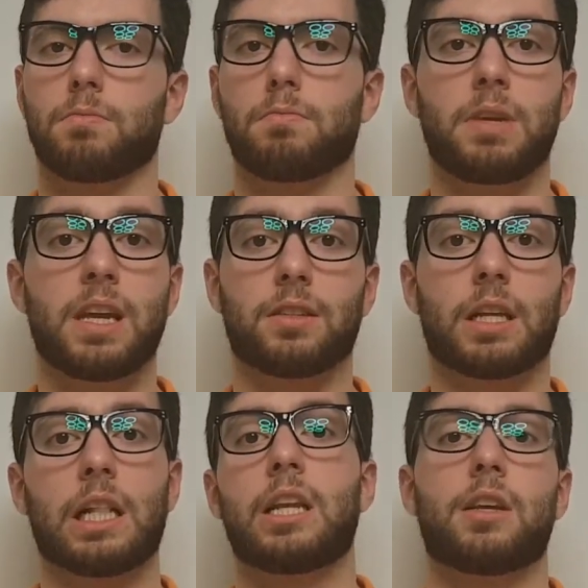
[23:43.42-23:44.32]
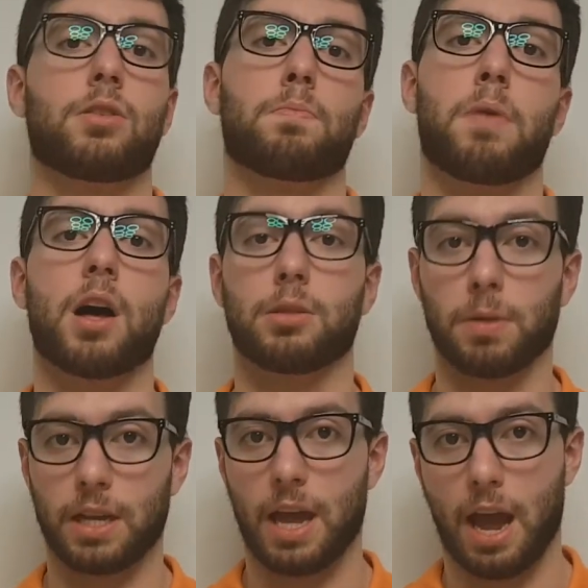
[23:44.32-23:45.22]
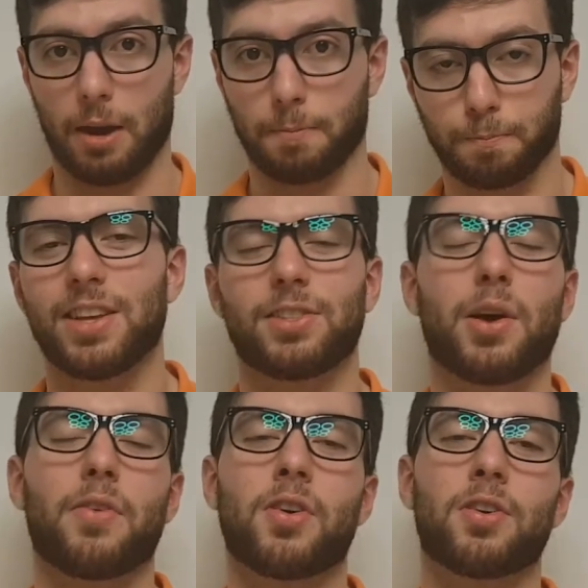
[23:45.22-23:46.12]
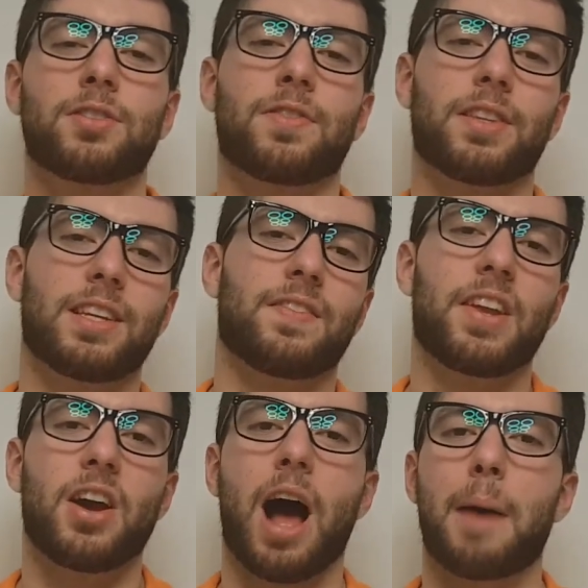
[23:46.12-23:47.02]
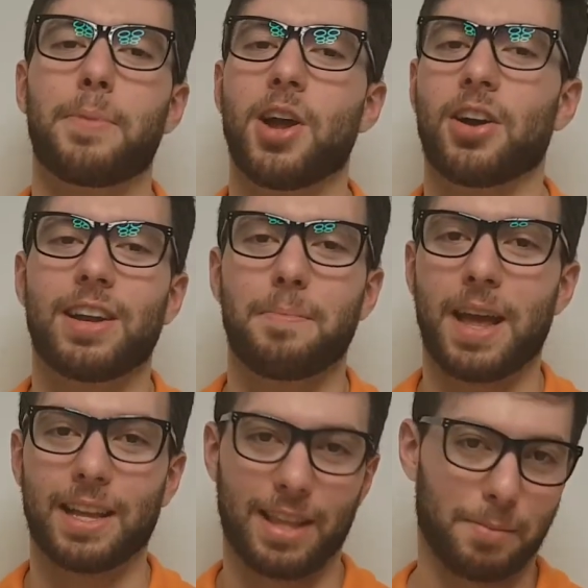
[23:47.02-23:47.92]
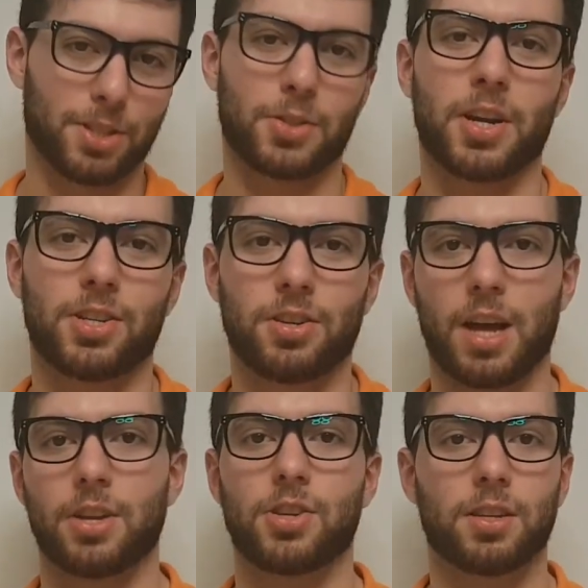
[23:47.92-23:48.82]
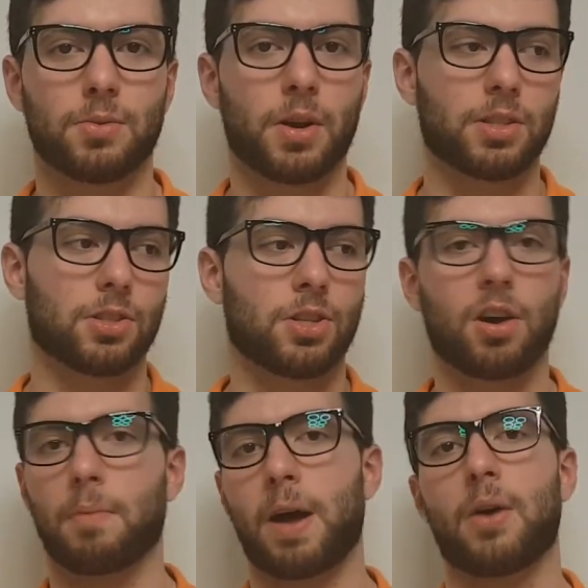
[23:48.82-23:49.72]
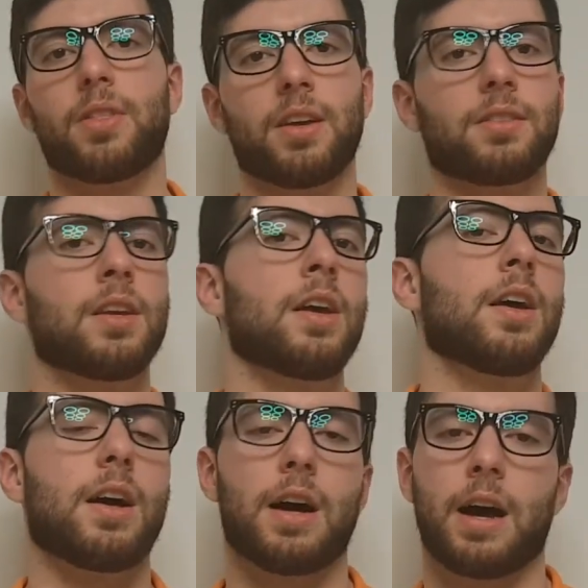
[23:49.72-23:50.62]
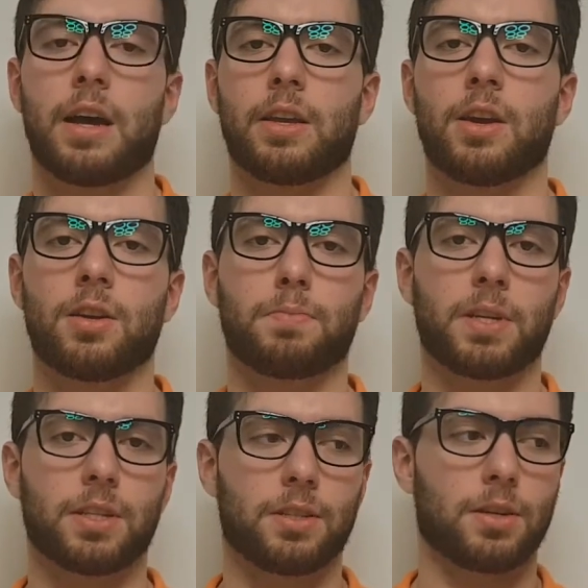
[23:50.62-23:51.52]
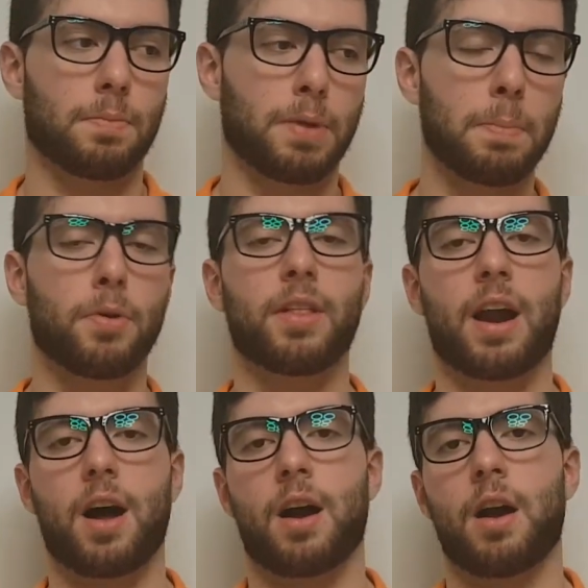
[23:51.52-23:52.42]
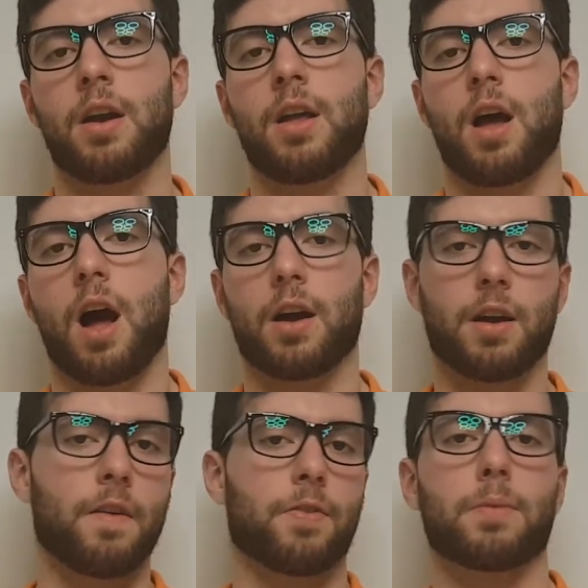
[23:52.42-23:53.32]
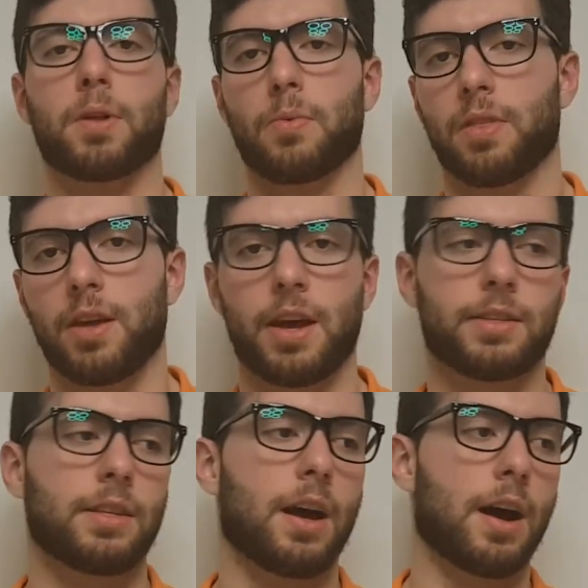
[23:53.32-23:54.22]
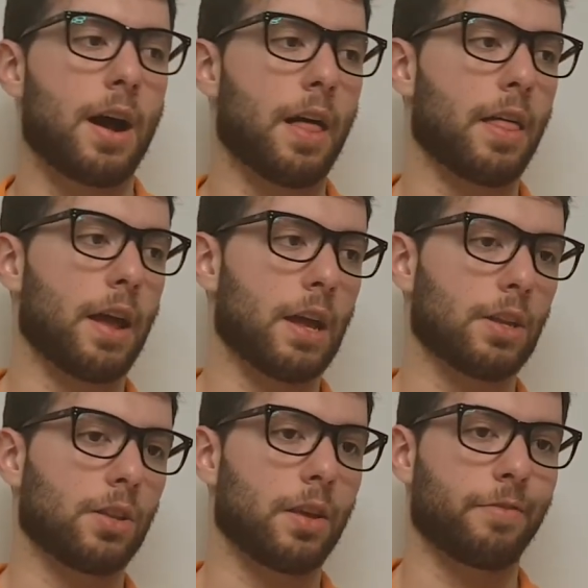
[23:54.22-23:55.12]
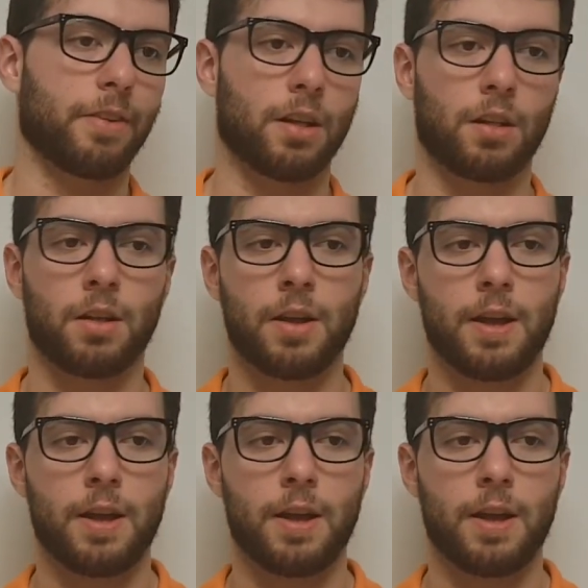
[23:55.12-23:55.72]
be as clean as you possibly can. So of course, for this video, I'm not gonna make a demonstration. I just wanted to talk about this, you know, because there are people that are uncomfortable with this. They feel